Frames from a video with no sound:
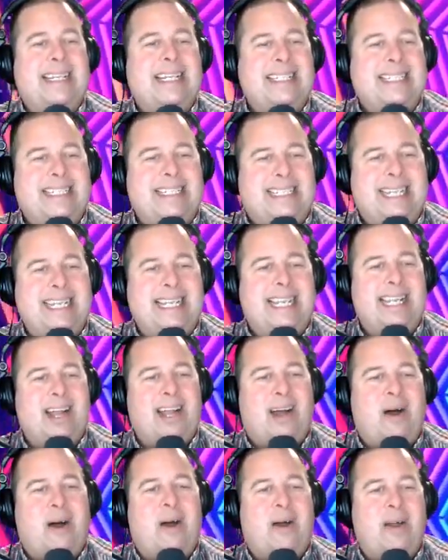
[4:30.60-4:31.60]
D
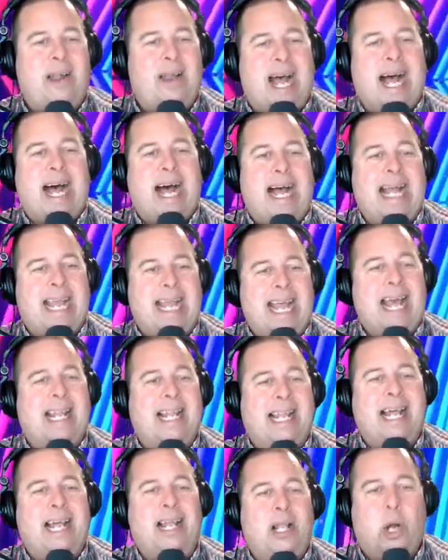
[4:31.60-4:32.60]
R I
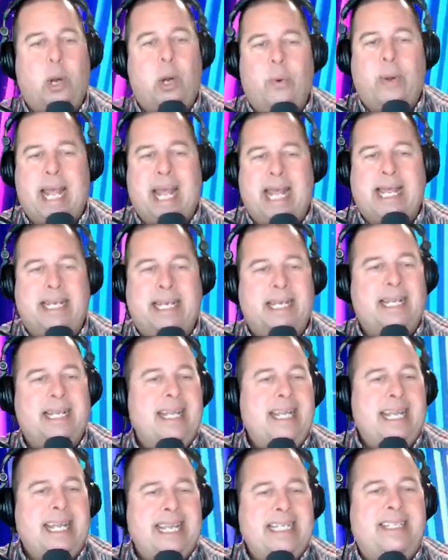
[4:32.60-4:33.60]
L L O N,
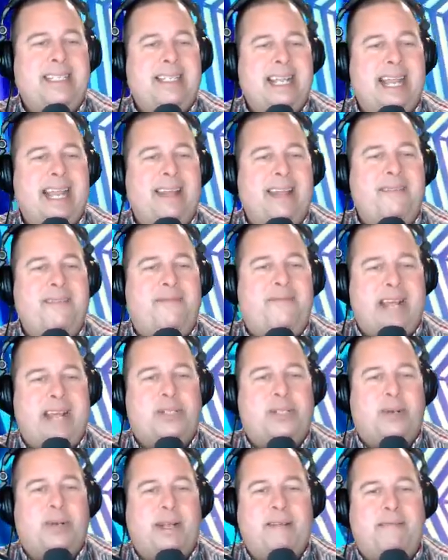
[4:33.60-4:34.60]
is
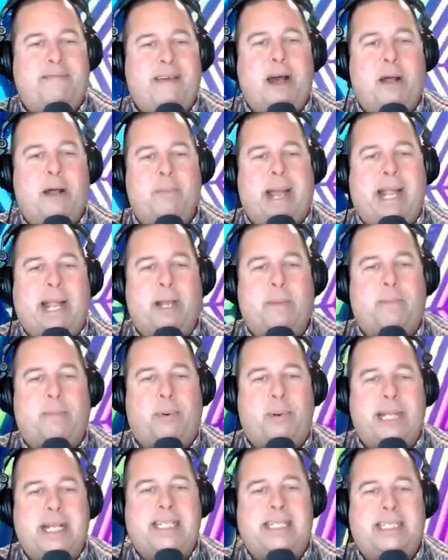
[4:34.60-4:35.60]
eventually found by her
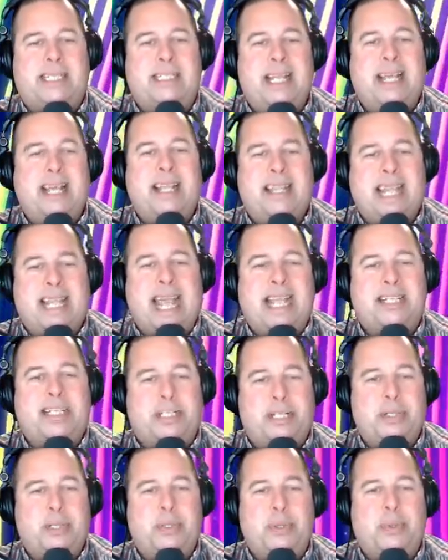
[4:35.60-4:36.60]
prince thanks
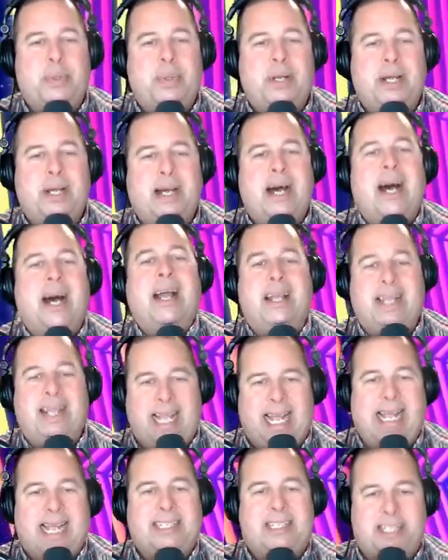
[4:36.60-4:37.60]
to a
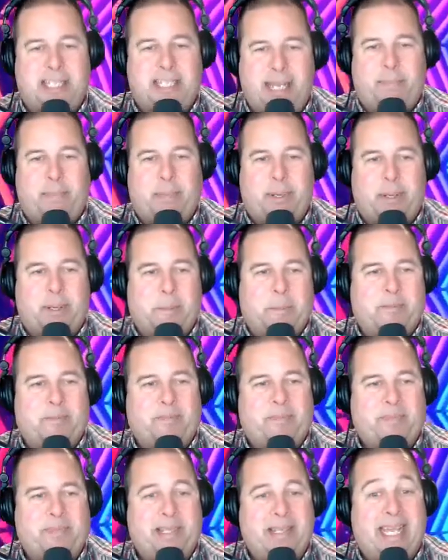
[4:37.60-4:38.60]
glass slipper.
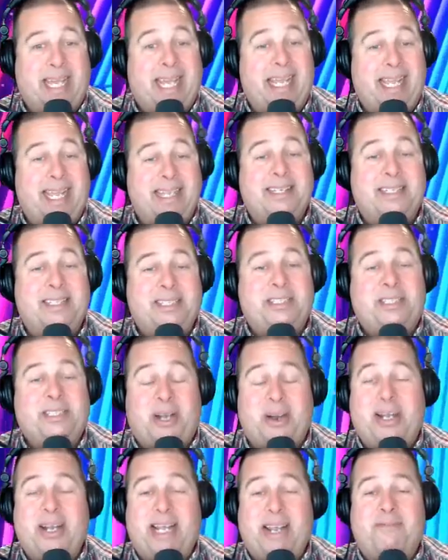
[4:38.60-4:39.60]
Hey,
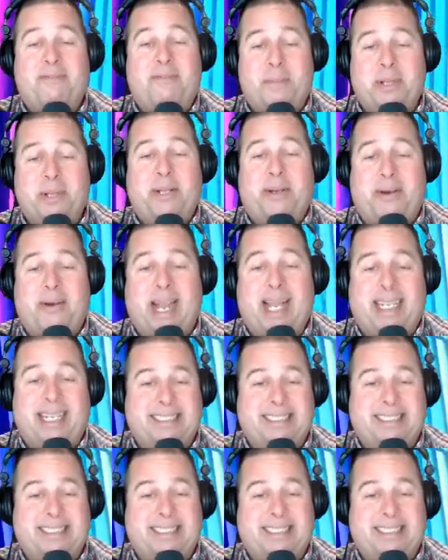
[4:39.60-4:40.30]
starting to get familiar, right?